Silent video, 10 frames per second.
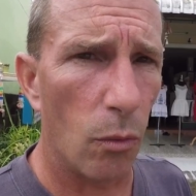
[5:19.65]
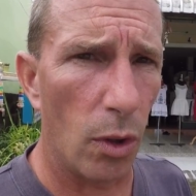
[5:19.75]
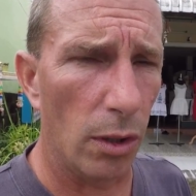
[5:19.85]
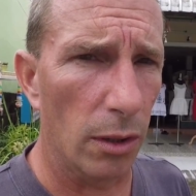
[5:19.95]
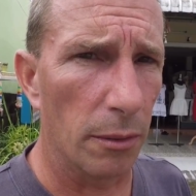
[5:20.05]

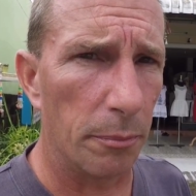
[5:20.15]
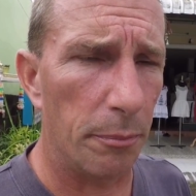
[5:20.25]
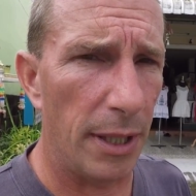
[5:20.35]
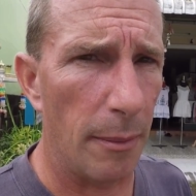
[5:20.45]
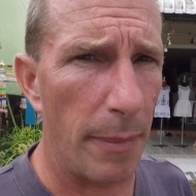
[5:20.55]
will
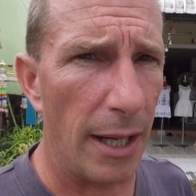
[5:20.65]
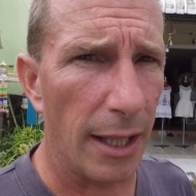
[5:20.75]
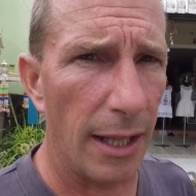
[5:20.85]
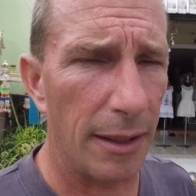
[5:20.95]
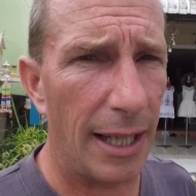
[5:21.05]
be
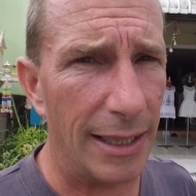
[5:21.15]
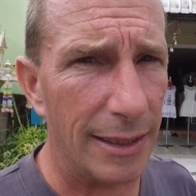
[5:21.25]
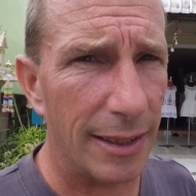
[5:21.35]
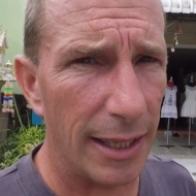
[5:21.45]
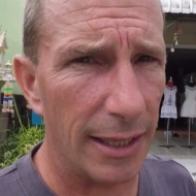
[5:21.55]
about
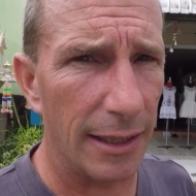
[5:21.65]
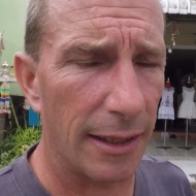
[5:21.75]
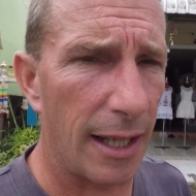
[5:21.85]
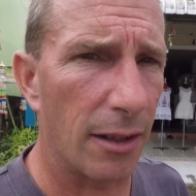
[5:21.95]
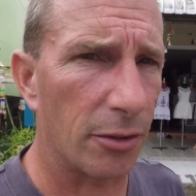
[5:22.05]

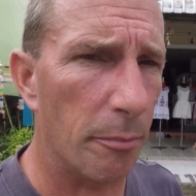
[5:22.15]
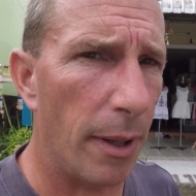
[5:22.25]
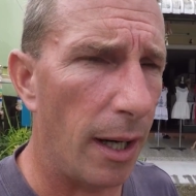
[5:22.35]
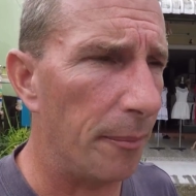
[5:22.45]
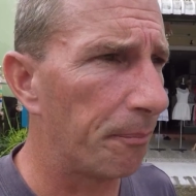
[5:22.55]

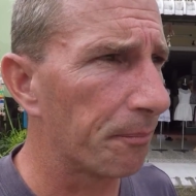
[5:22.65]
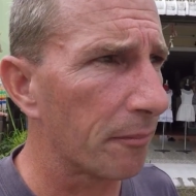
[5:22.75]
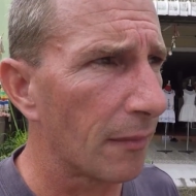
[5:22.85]
18,000 baht.